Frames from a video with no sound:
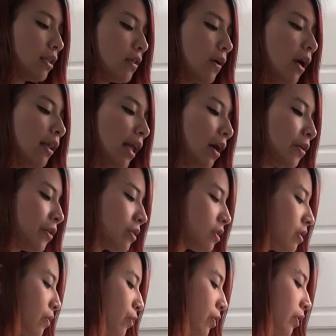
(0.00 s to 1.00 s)
So allow your
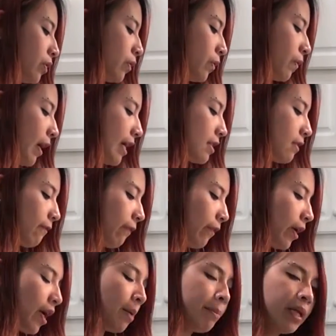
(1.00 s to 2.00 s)
solution to rest
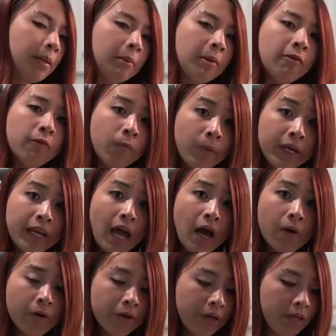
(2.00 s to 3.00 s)
for a minimum of 1
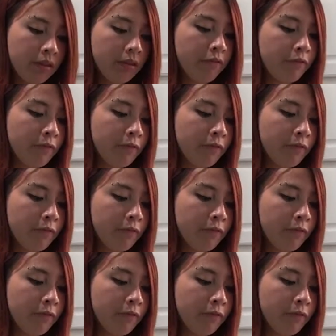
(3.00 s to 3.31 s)
hour in the